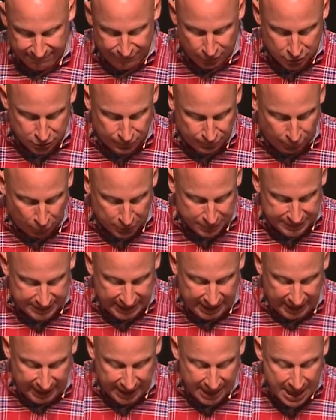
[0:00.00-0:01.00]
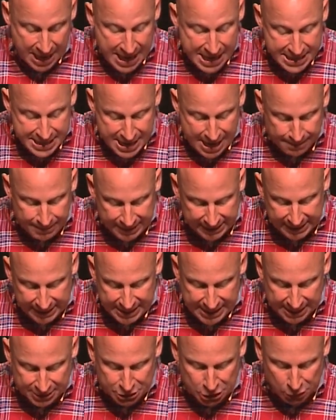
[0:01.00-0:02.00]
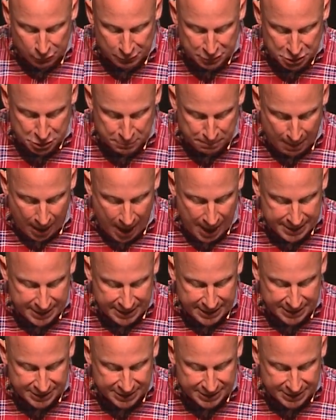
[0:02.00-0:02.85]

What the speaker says: Verse 14, Nebuchadnezzar responded